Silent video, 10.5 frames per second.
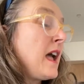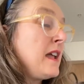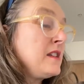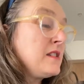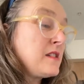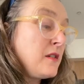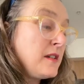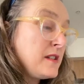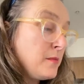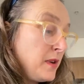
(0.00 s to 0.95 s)
And so
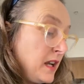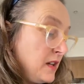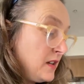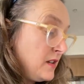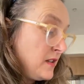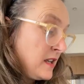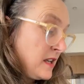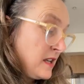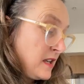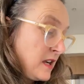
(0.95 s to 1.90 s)
I subpoenaed
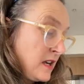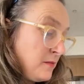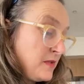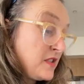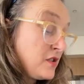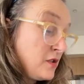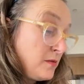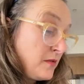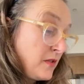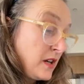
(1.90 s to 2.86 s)
their
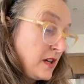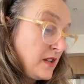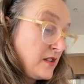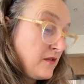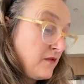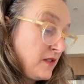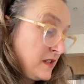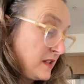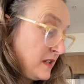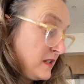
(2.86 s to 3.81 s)
supervised
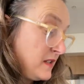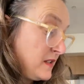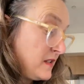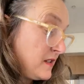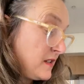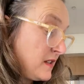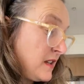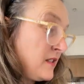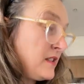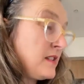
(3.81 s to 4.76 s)
visits.
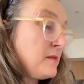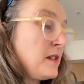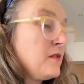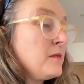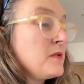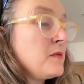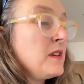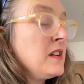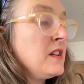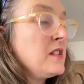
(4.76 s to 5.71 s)
And this is one from
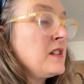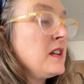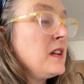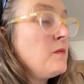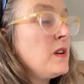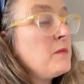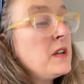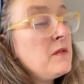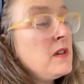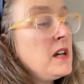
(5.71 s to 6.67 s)
2019. When
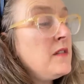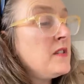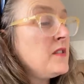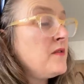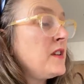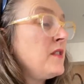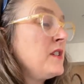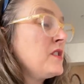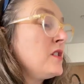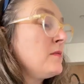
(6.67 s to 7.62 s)
we arrived at the
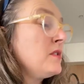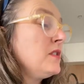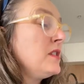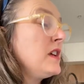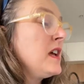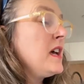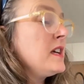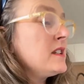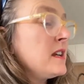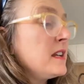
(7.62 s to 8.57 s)
ferry terminal,
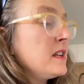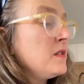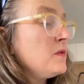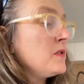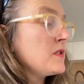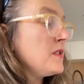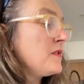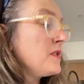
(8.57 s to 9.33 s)
Danielle walked